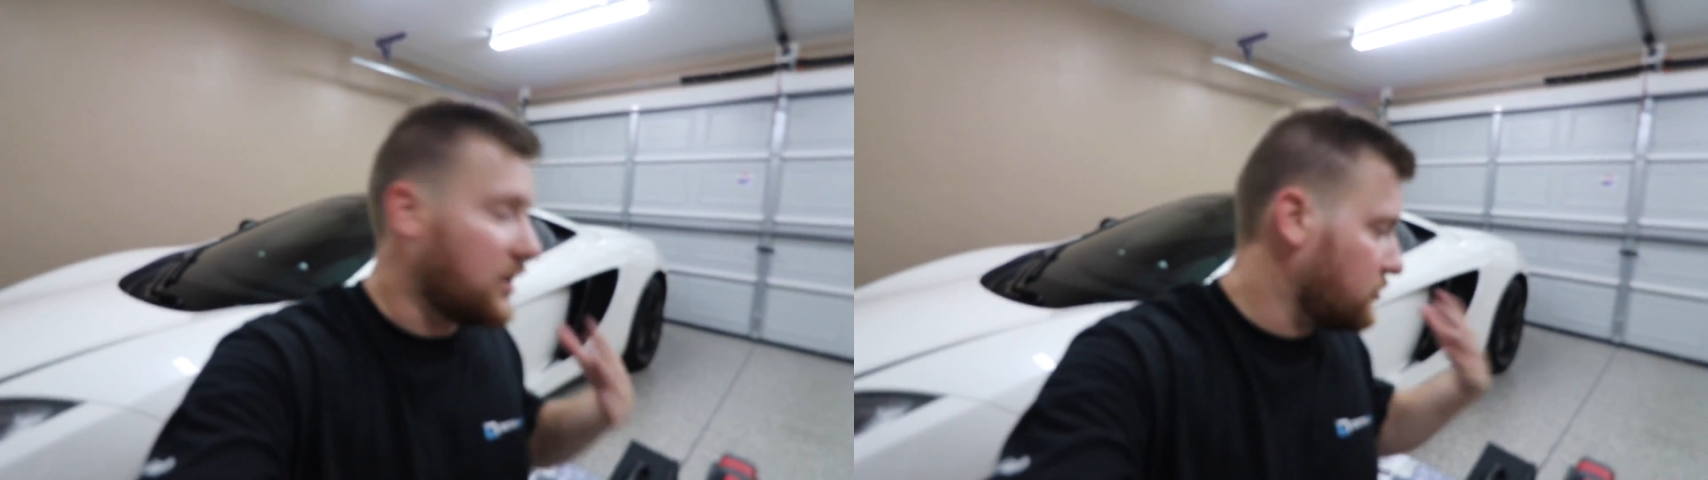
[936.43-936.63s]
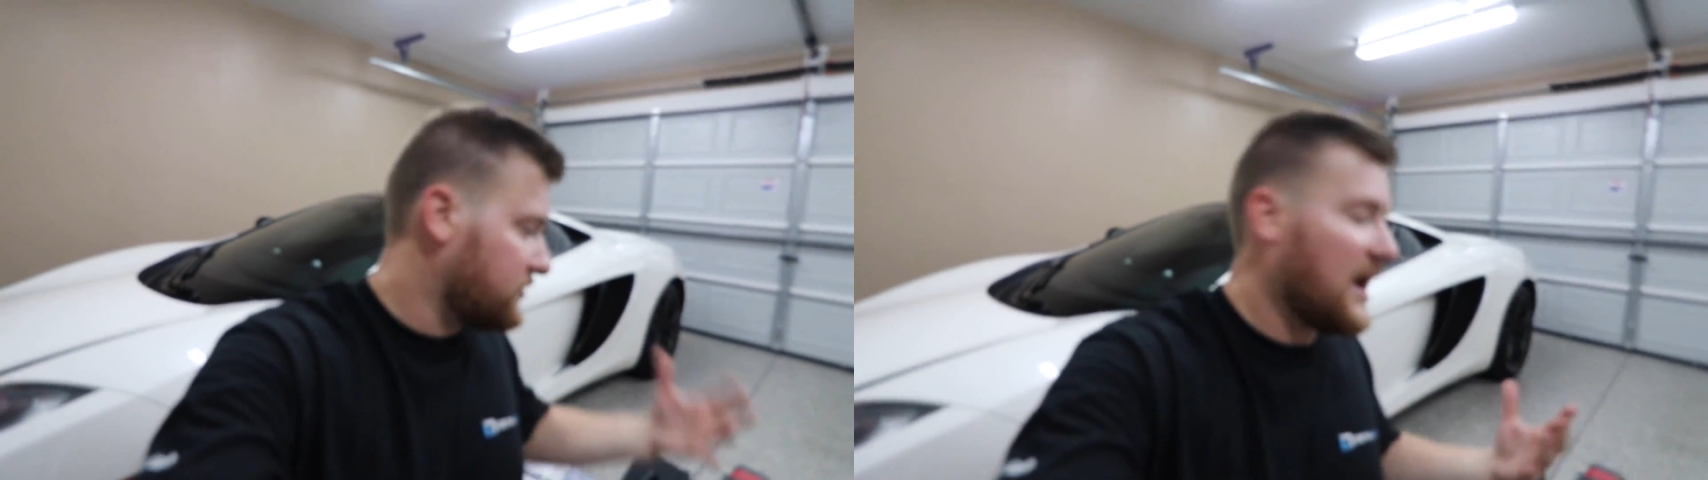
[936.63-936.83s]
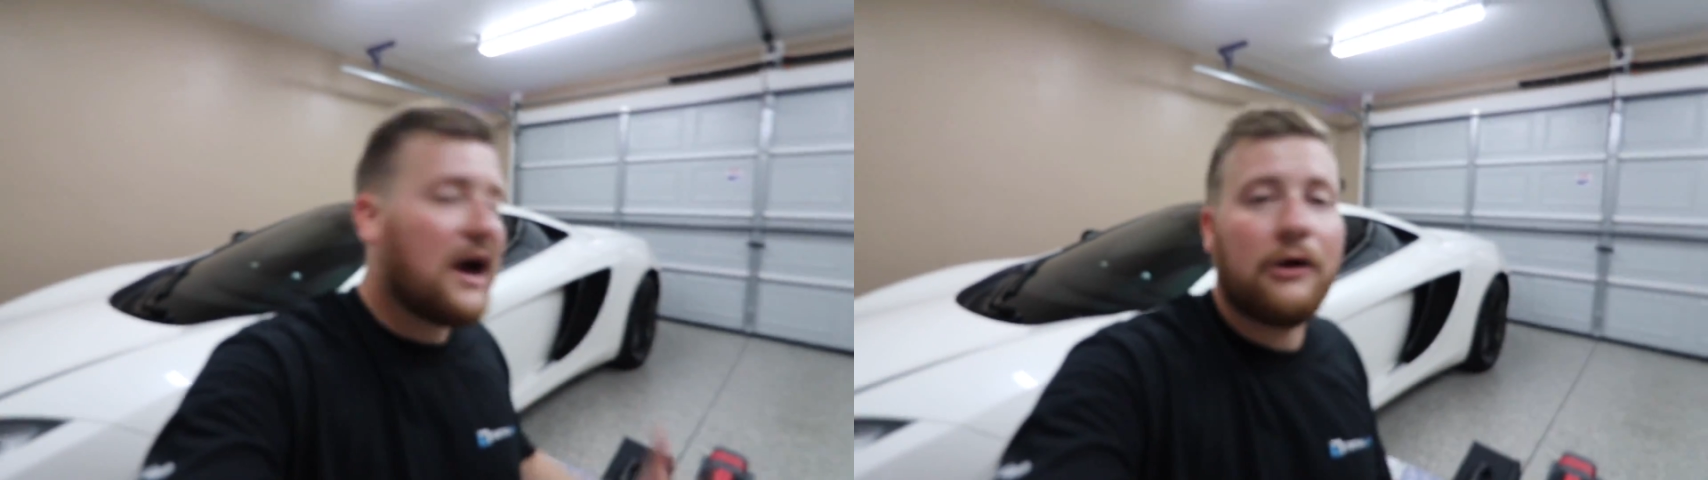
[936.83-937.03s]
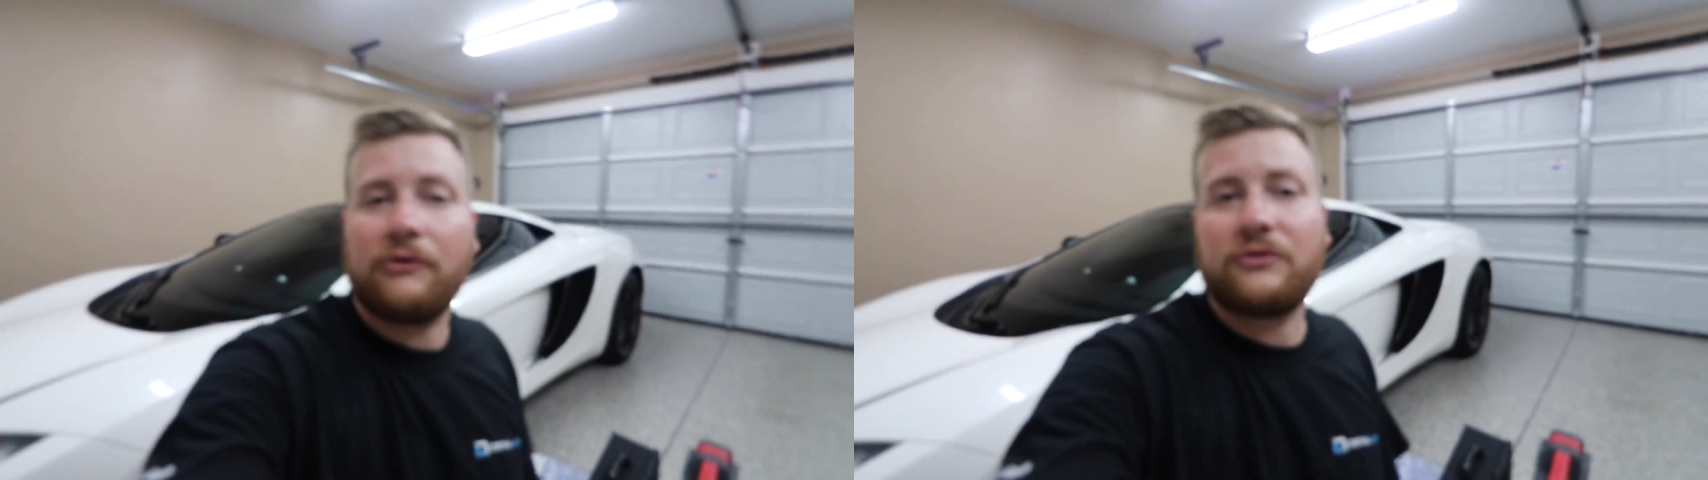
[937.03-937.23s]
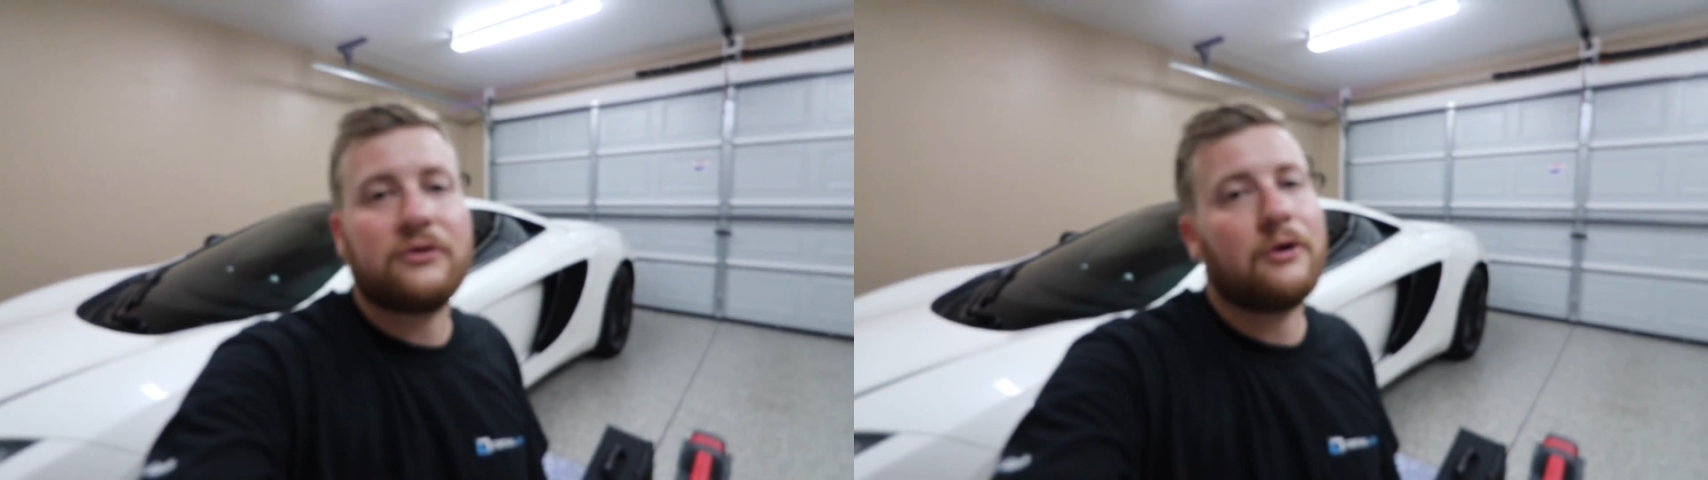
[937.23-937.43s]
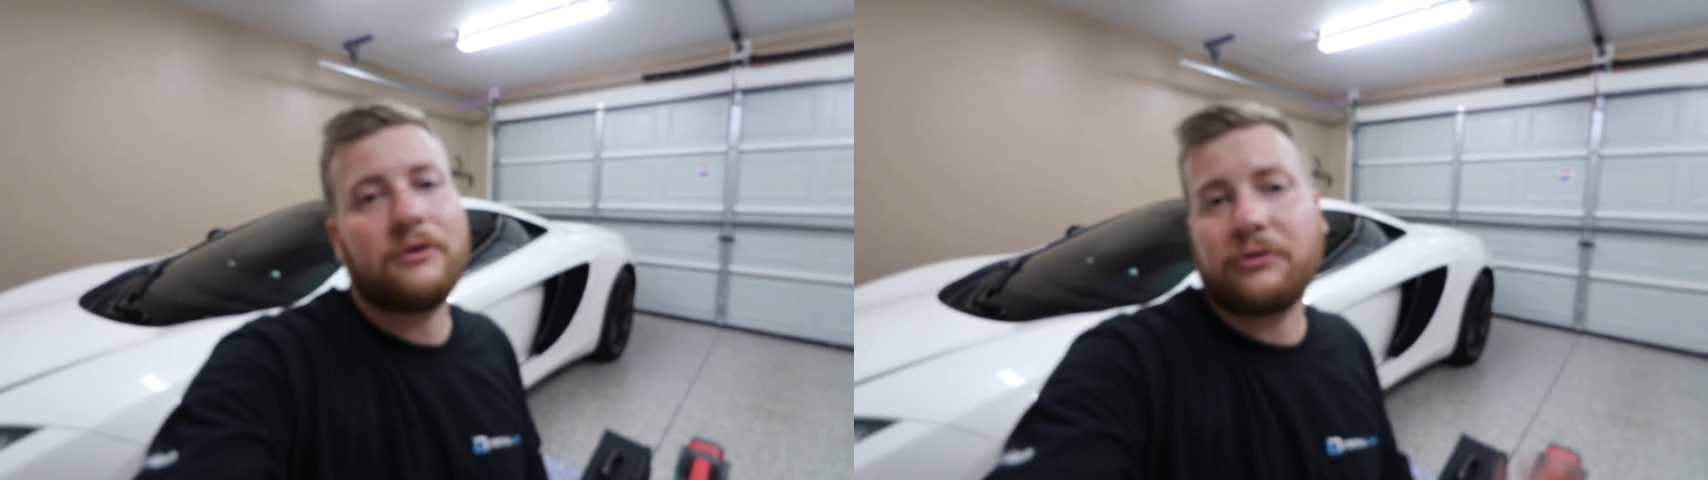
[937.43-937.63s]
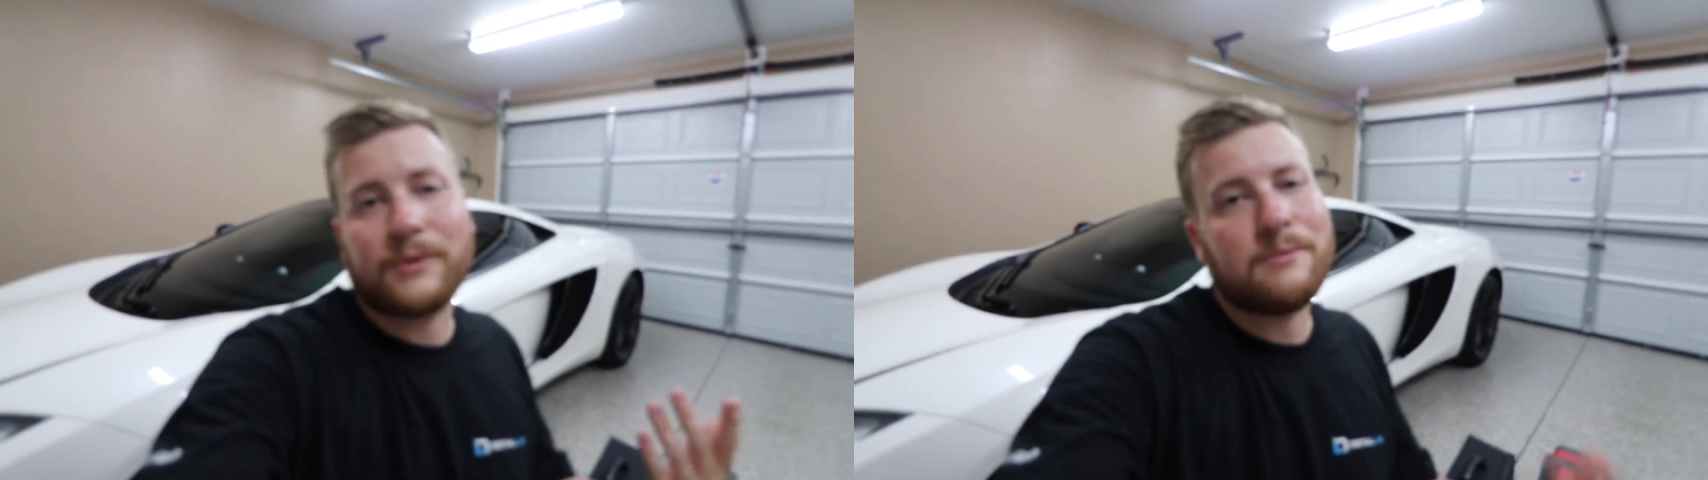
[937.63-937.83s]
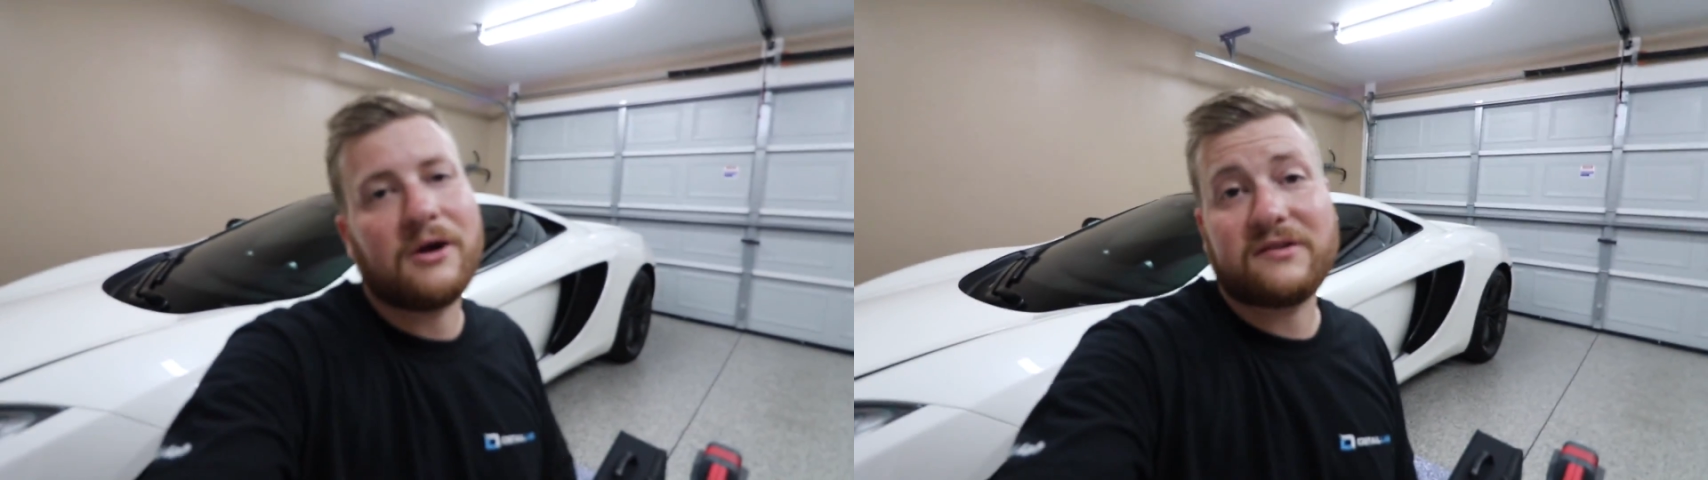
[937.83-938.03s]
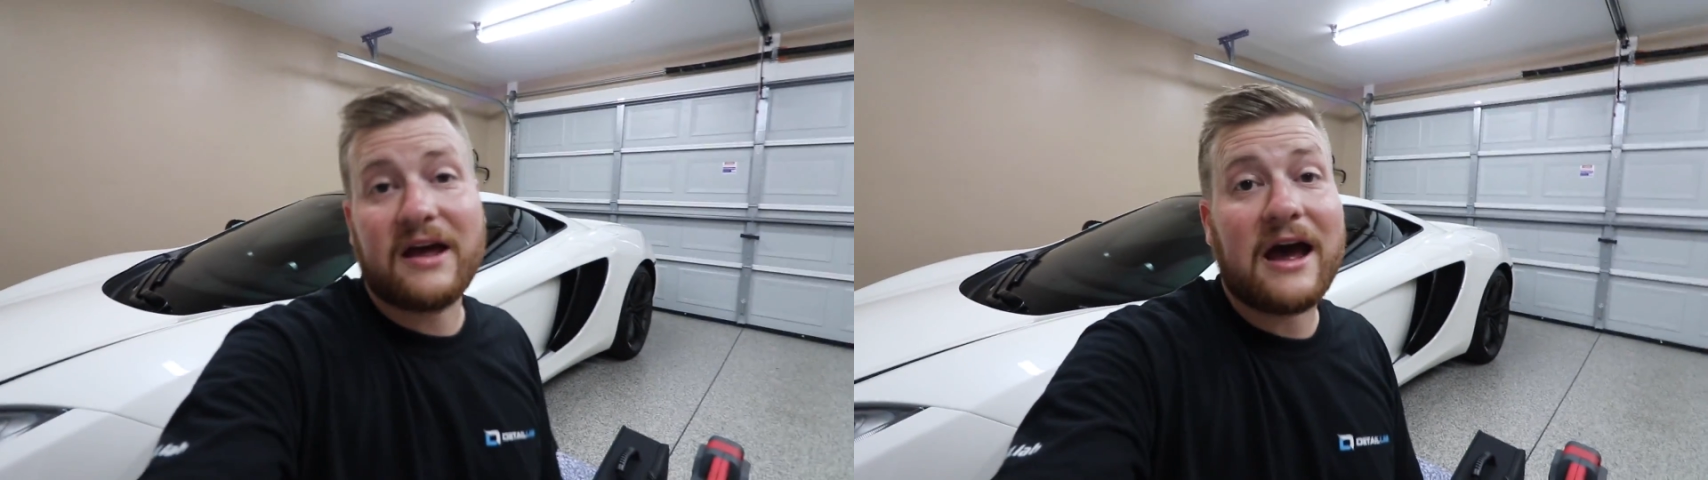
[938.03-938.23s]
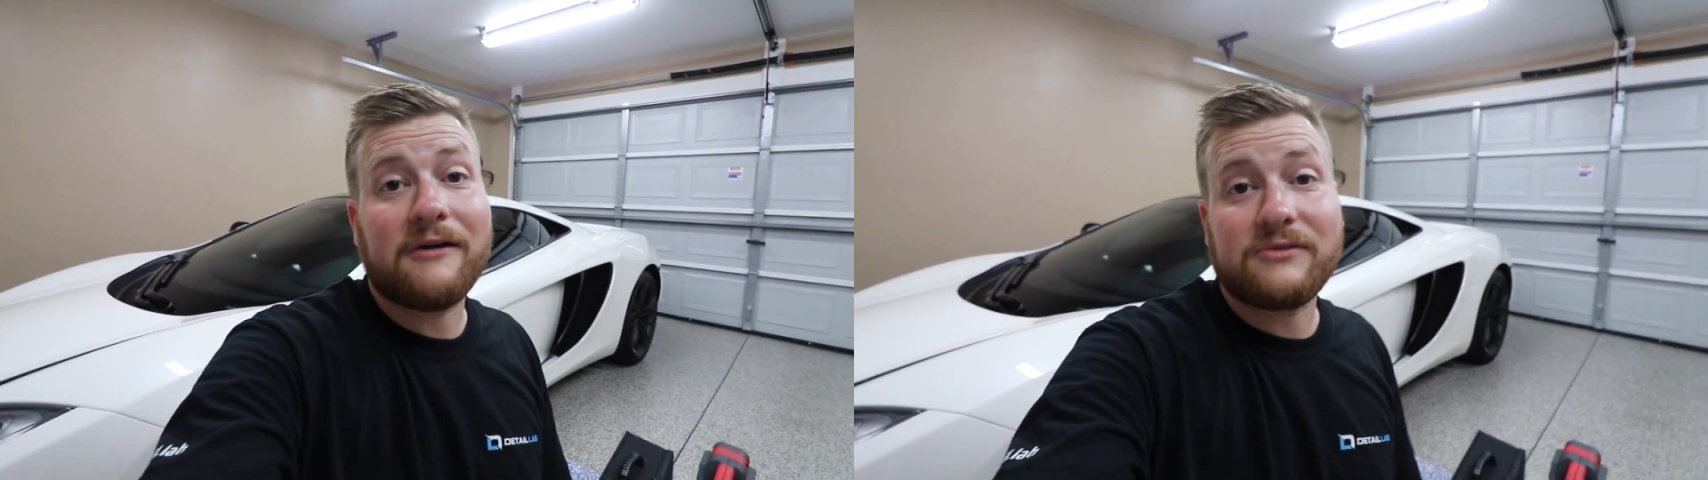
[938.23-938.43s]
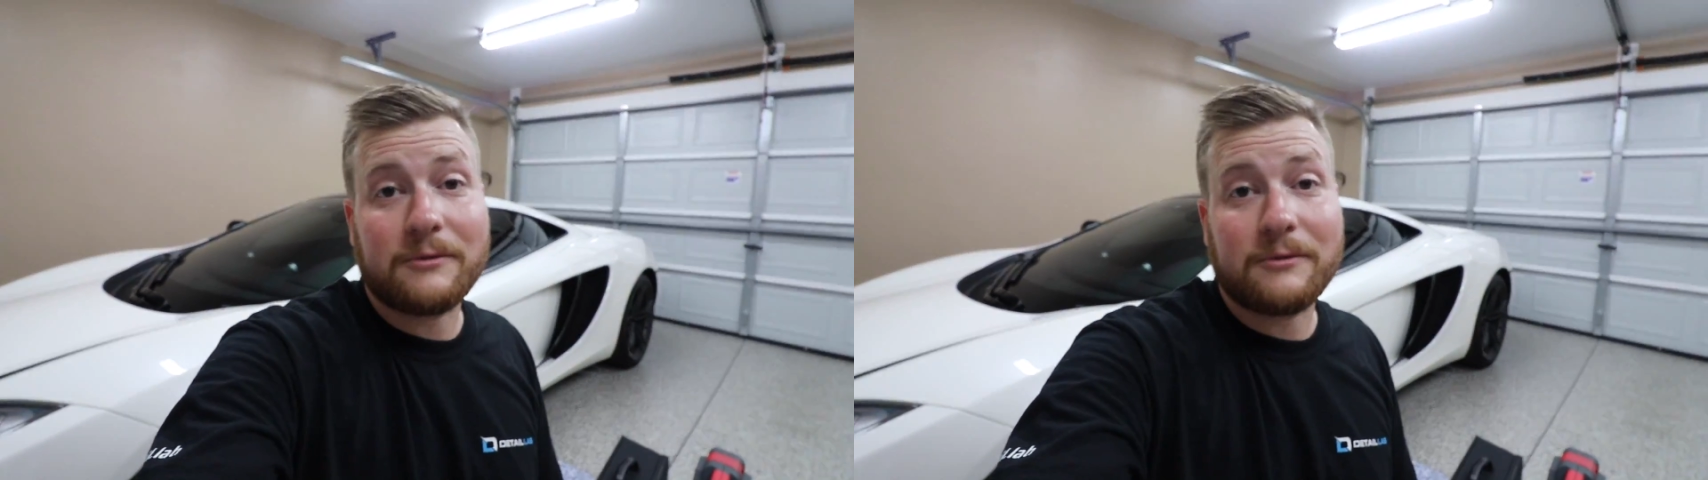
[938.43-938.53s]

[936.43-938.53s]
and your towels are the 3 must-haves.